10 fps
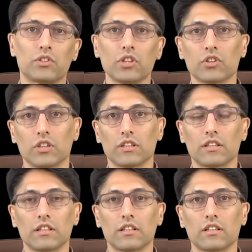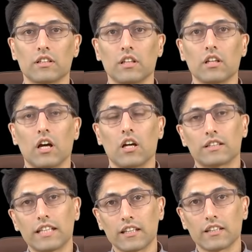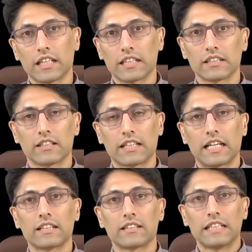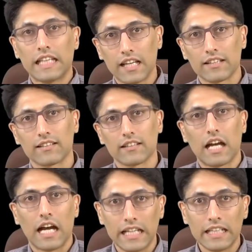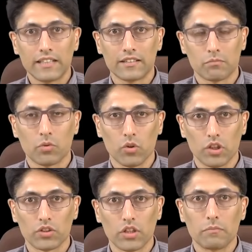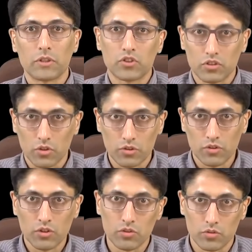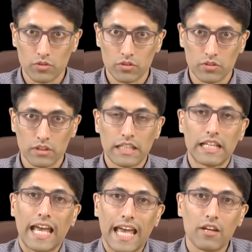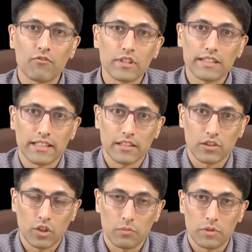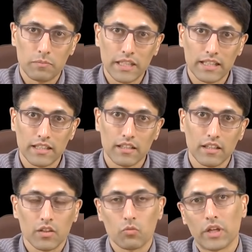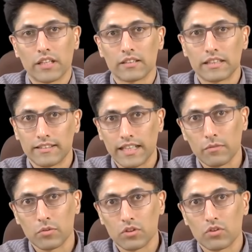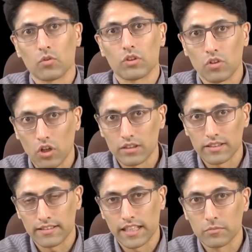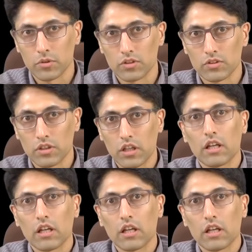position articulated that, yes, I need support, but so do you. Every single human being, whether disabled or not disabled,